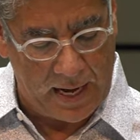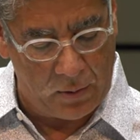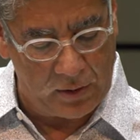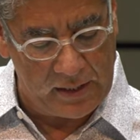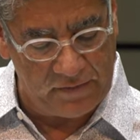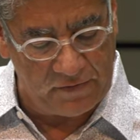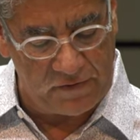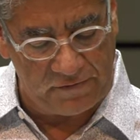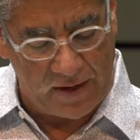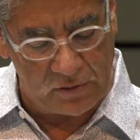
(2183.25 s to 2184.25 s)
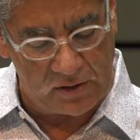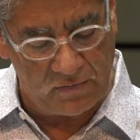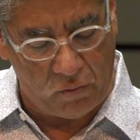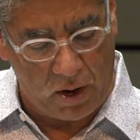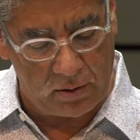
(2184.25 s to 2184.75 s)
I will give of the fountain
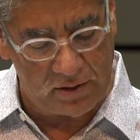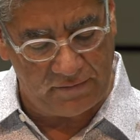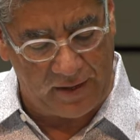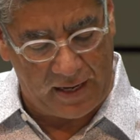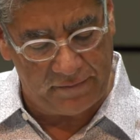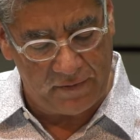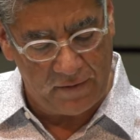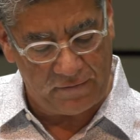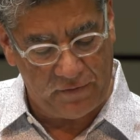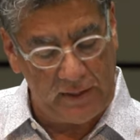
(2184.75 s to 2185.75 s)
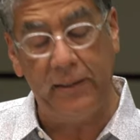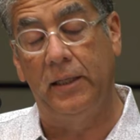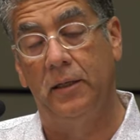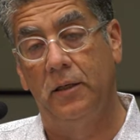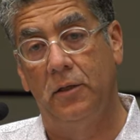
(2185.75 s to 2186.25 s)
of waters of life
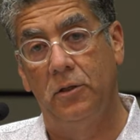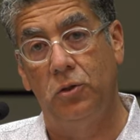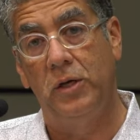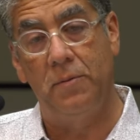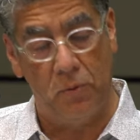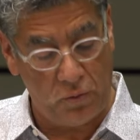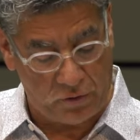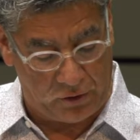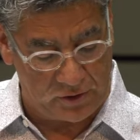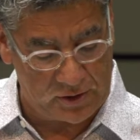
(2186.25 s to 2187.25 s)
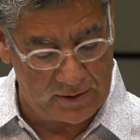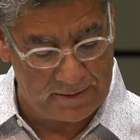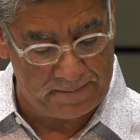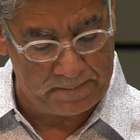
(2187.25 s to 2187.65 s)
freely to him who thirsts.